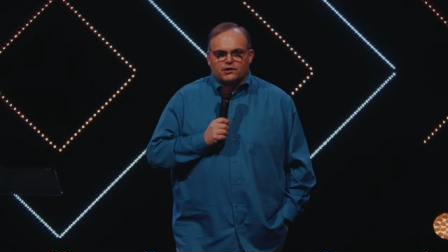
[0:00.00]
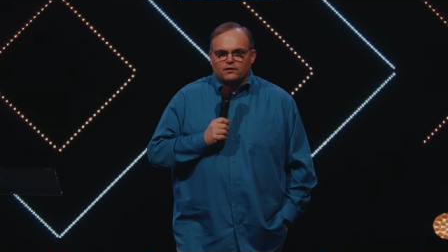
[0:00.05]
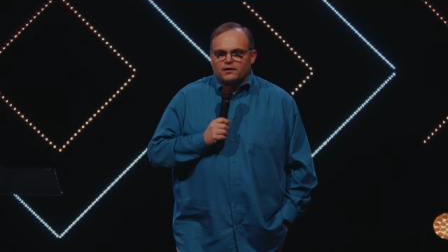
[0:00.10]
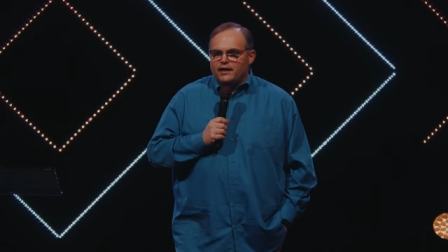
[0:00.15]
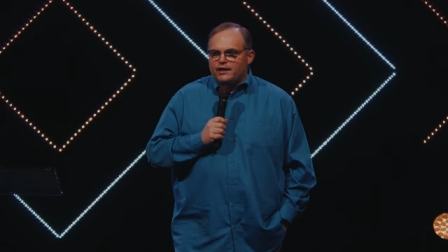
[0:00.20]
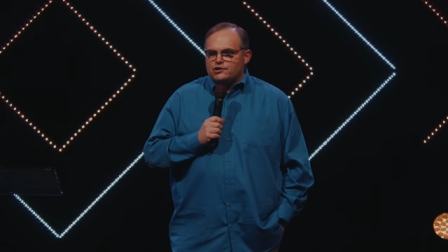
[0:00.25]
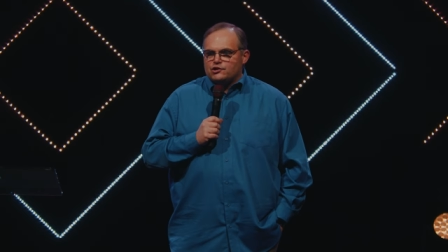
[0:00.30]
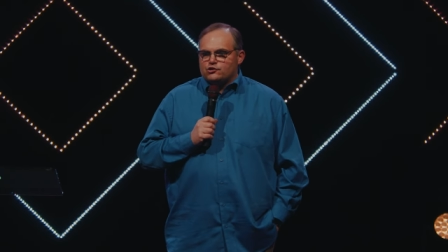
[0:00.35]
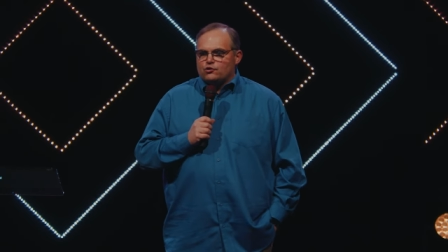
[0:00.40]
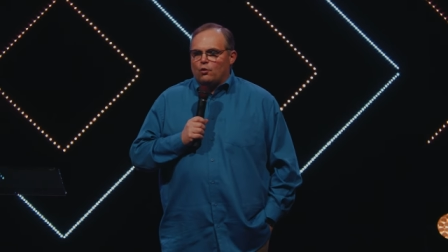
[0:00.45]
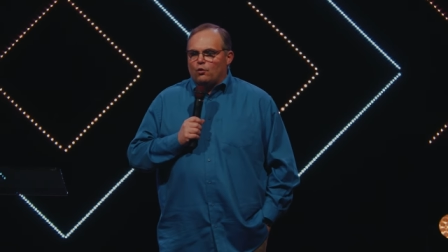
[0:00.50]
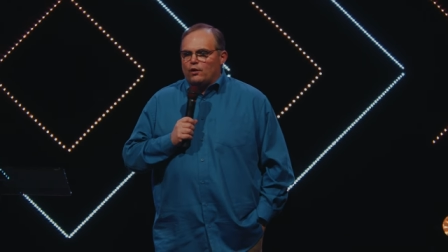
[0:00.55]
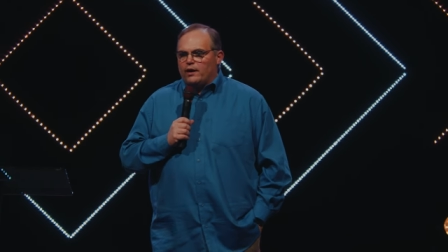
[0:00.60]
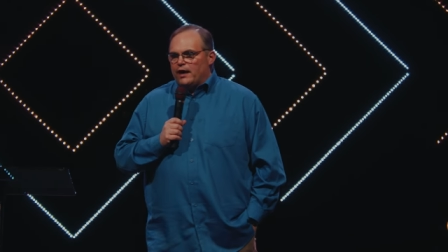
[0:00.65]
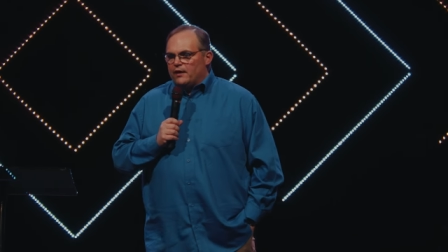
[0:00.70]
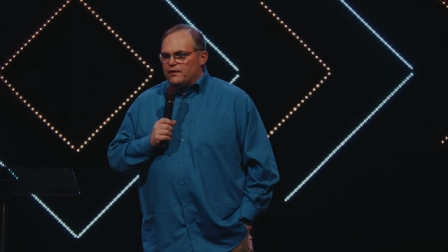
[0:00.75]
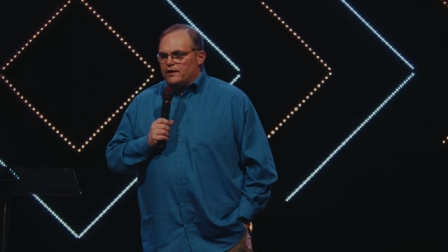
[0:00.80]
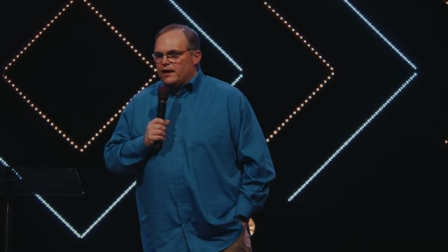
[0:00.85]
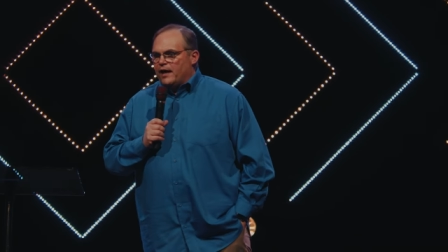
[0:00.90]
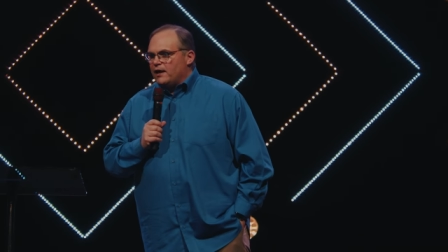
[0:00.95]
the lead story
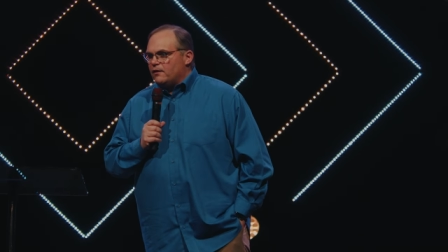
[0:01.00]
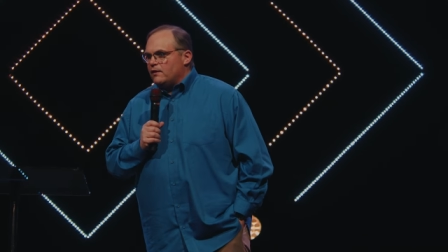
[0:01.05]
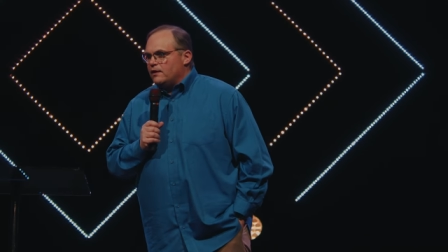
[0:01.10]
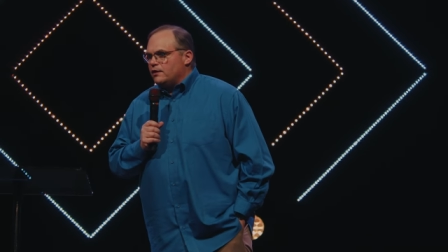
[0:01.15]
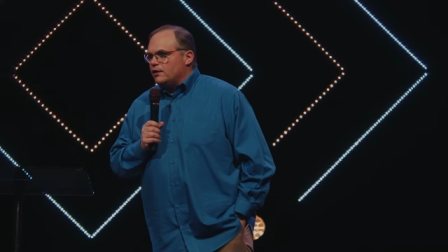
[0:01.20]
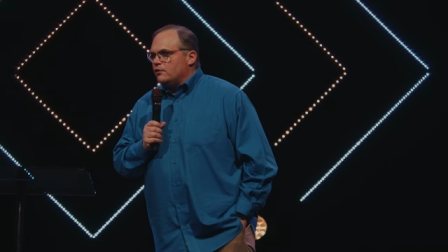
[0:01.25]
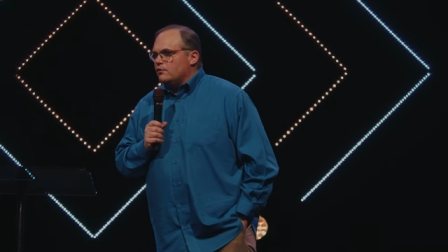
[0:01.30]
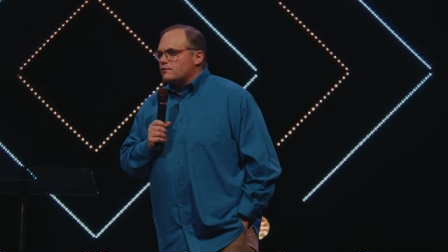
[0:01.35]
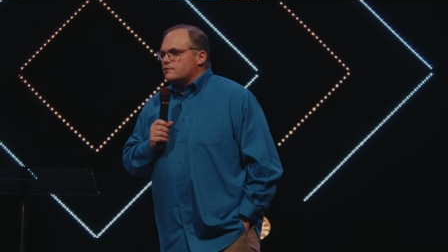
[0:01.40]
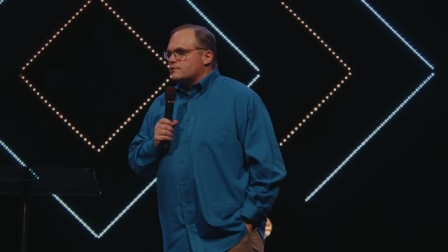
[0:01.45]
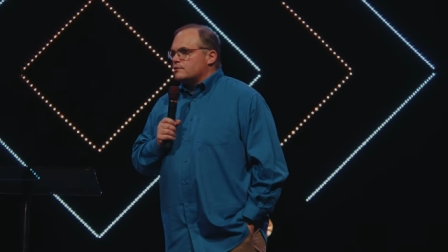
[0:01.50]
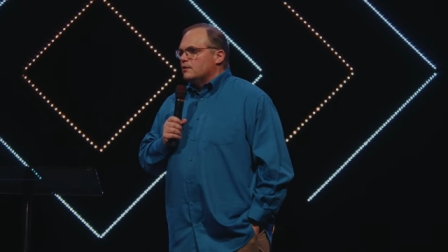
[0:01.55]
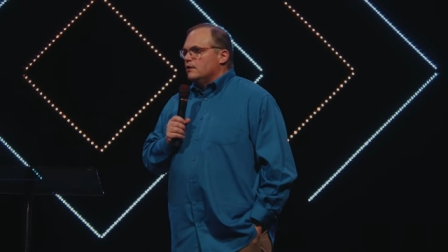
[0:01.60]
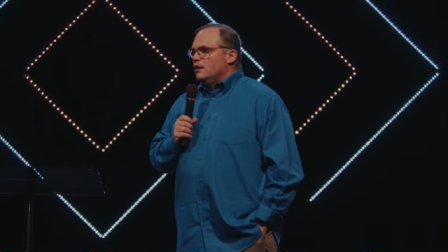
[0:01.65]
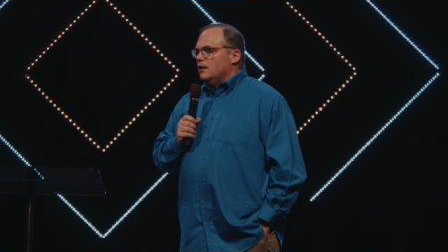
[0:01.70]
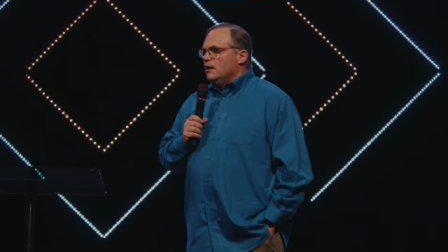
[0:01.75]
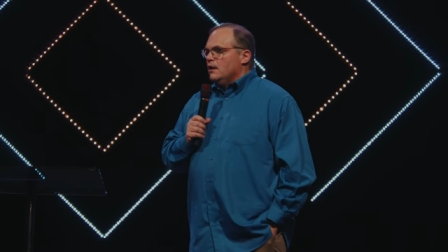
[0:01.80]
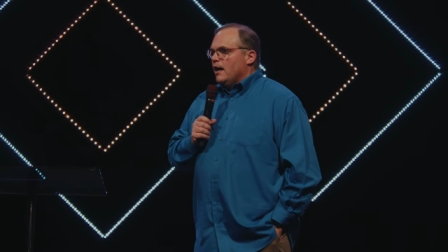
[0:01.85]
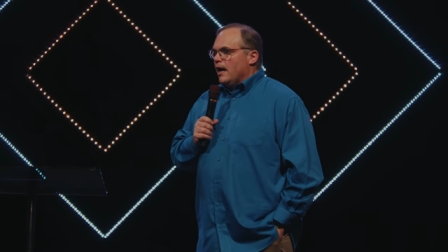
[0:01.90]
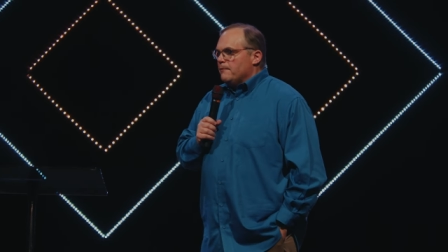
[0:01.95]
on the nightly news.
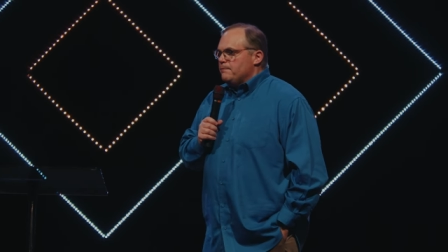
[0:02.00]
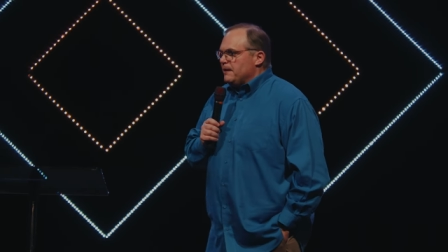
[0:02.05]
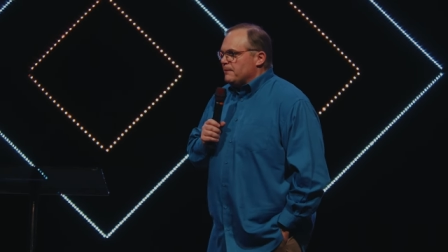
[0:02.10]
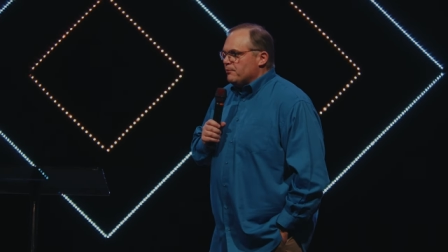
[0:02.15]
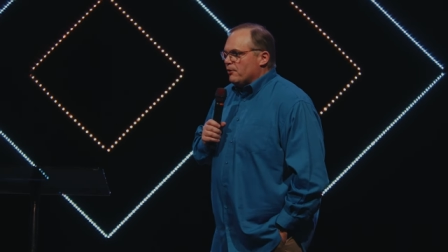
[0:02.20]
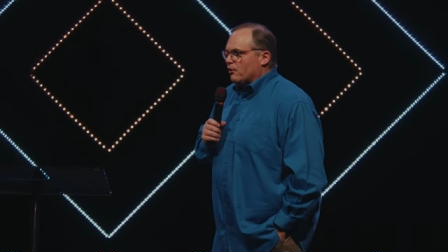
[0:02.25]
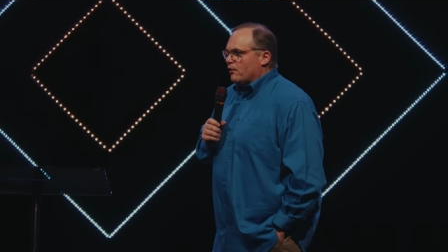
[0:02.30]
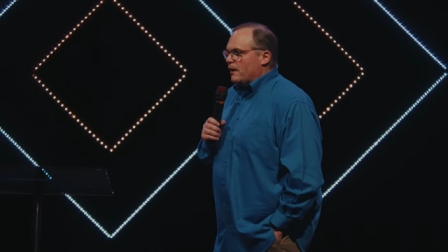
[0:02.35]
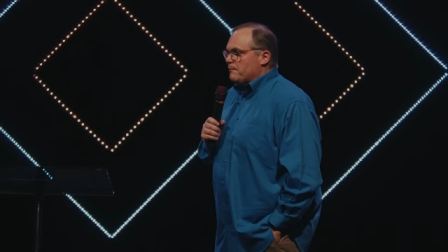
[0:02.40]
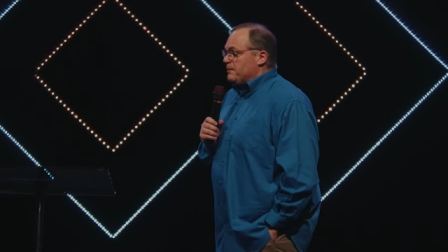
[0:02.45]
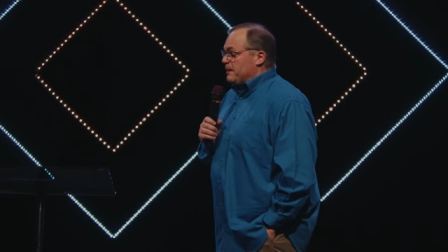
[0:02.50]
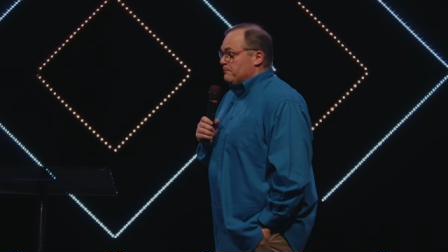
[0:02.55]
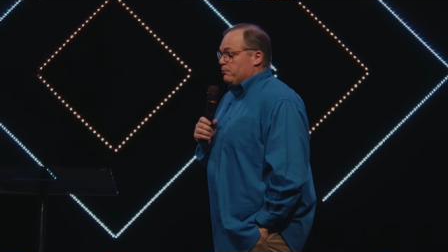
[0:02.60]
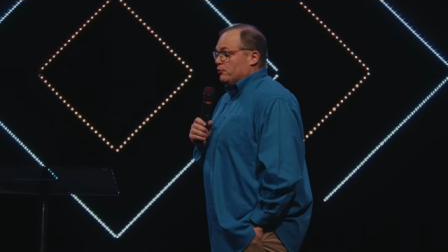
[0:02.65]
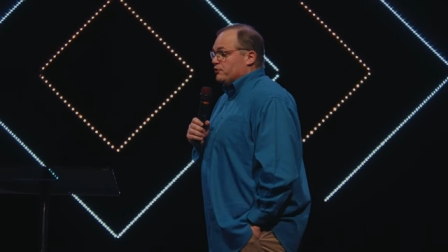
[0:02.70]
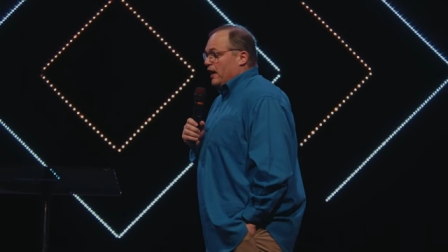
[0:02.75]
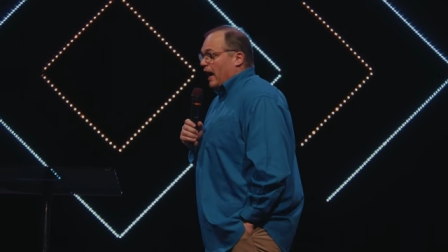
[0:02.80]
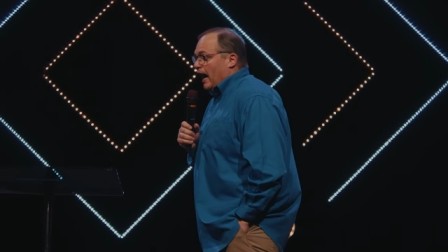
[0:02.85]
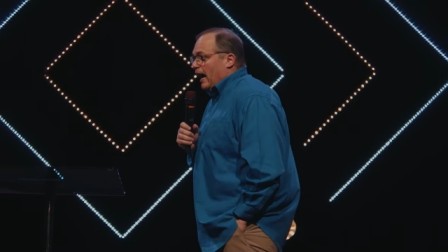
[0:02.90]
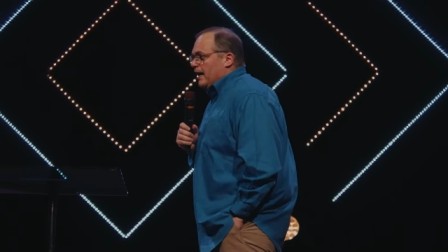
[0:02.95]
And people are people
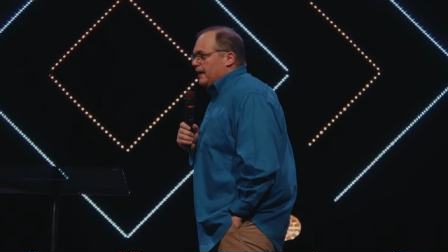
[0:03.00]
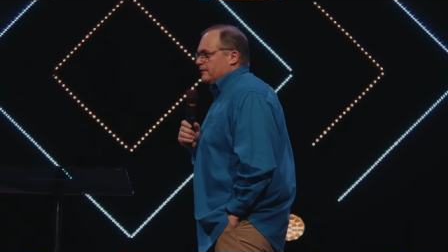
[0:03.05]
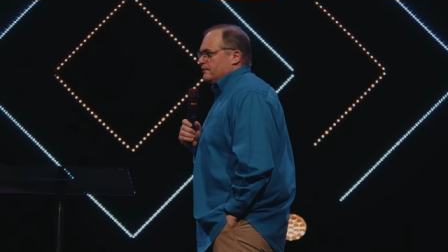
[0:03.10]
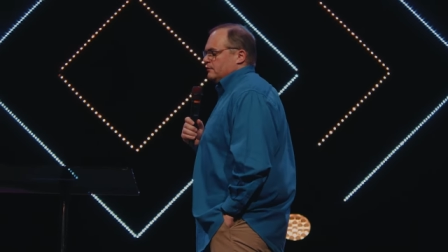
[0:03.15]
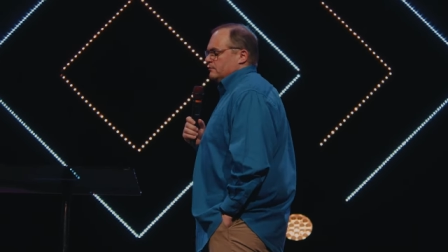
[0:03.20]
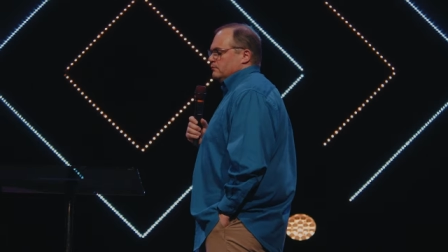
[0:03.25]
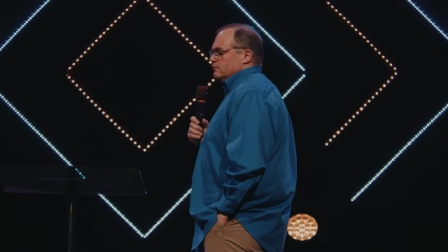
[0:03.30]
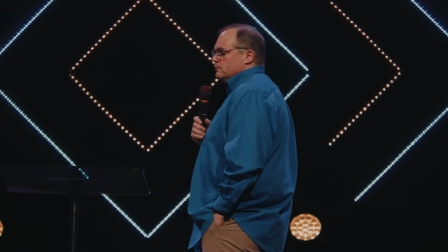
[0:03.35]
died,